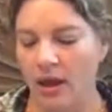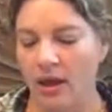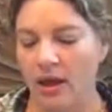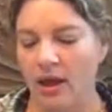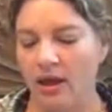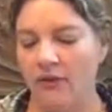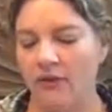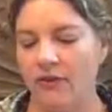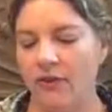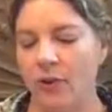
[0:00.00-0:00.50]

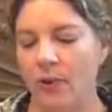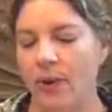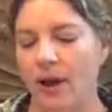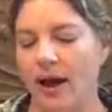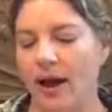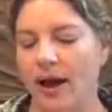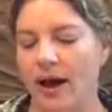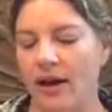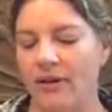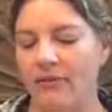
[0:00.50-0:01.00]
If you
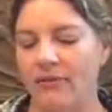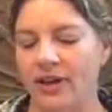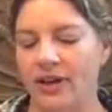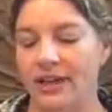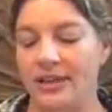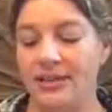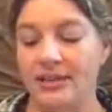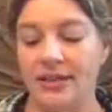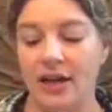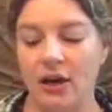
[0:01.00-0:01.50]
have
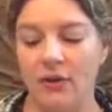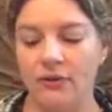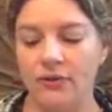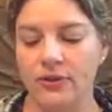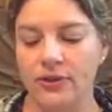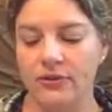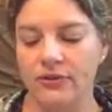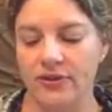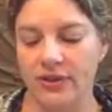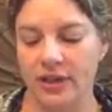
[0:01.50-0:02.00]
any
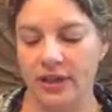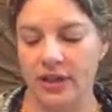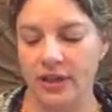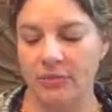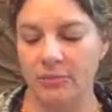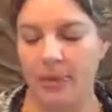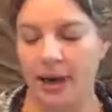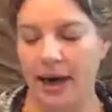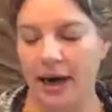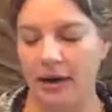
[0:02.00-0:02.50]

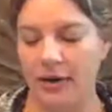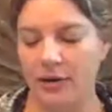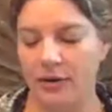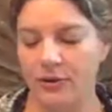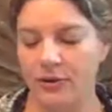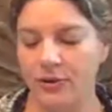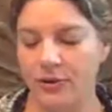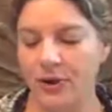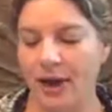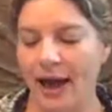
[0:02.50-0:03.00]
self-defeating
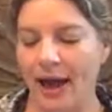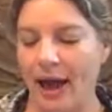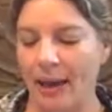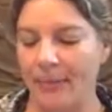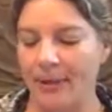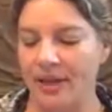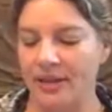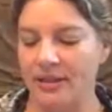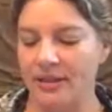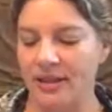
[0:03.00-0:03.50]
patterns or
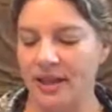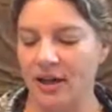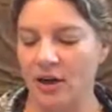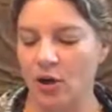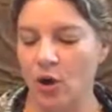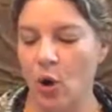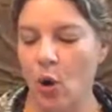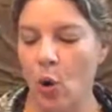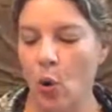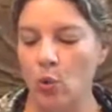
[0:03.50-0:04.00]
habits that
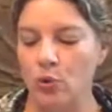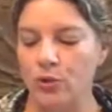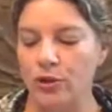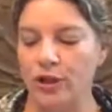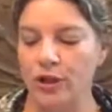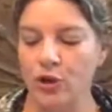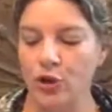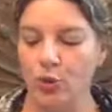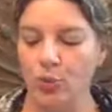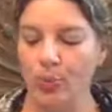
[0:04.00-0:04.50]
are
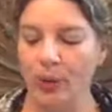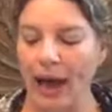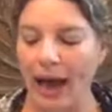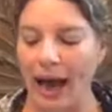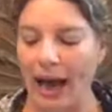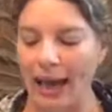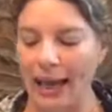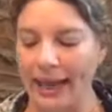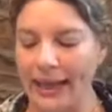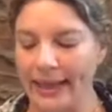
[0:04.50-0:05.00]
holding you
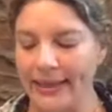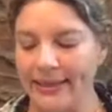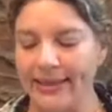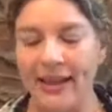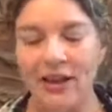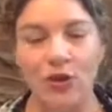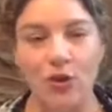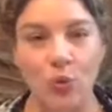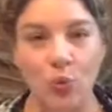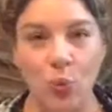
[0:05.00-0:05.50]
back
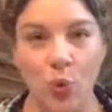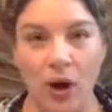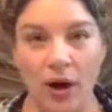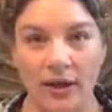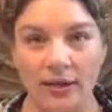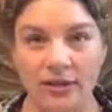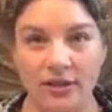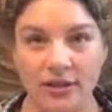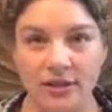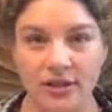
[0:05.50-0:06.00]
that you
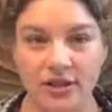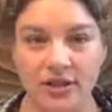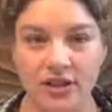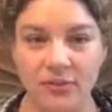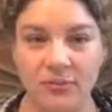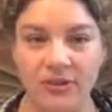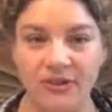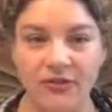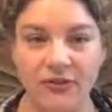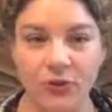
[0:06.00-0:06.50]
want
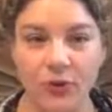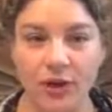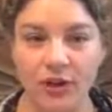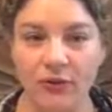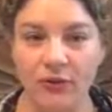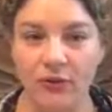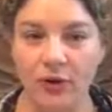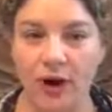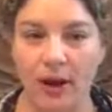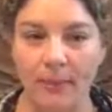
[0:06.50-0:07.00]
to be
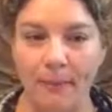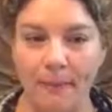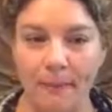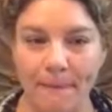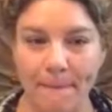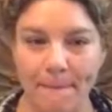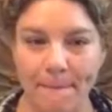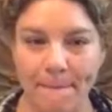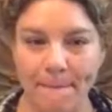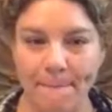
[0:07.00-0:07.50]
freed from,
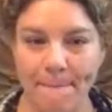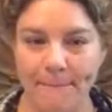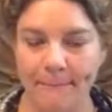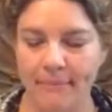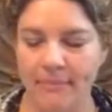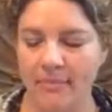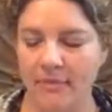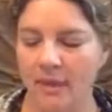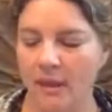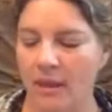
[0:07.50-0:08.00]

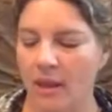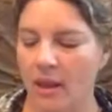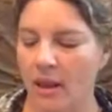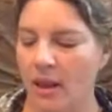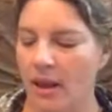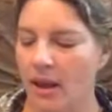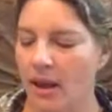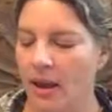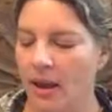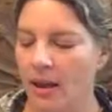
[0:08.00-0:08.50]

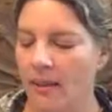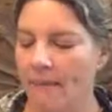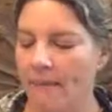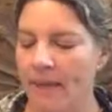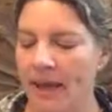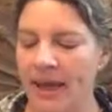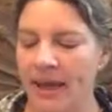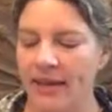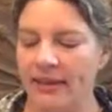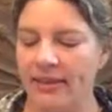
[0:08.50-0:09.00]

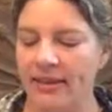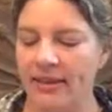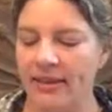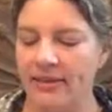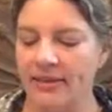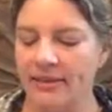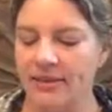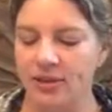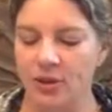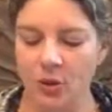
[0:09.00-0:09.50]
make
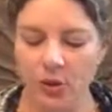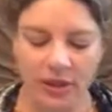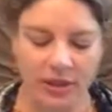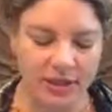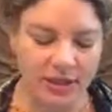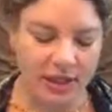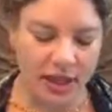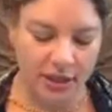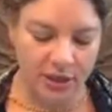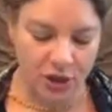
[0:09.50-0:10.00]
this your
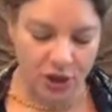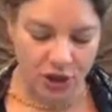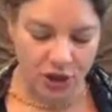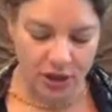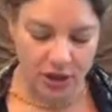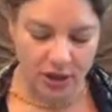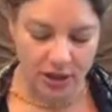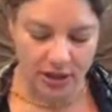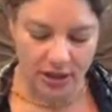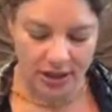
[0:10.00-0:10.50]

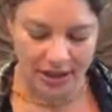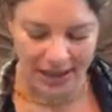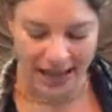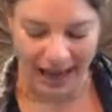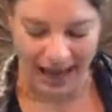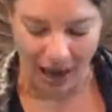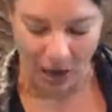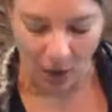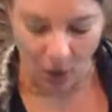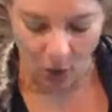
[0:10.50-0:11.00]
intention
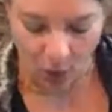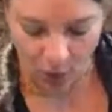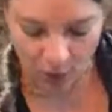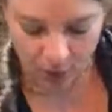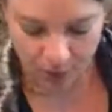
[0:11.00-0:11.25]
now.